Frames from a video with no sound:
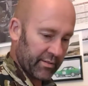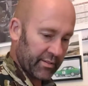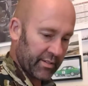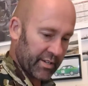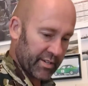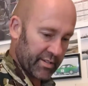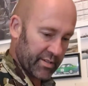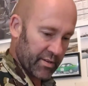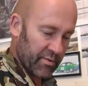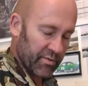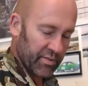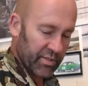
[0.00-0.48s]

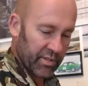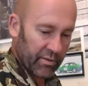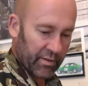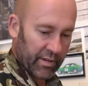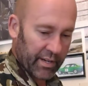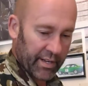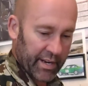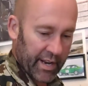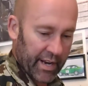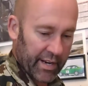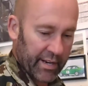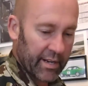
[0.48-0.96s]
because I was
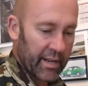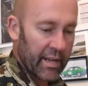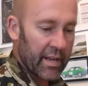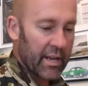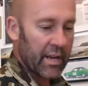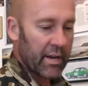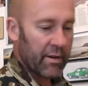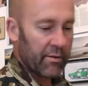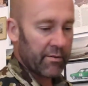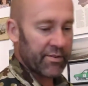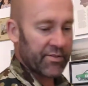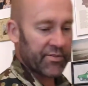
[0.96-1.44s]
looking at it
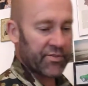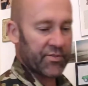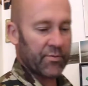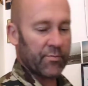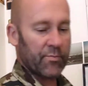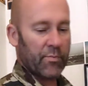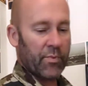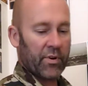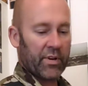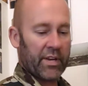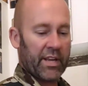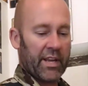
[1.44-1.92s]
with
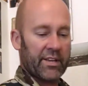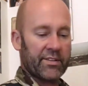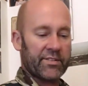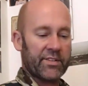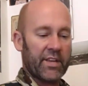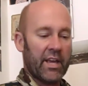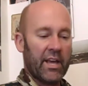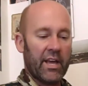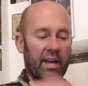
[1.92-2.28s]
somebody else,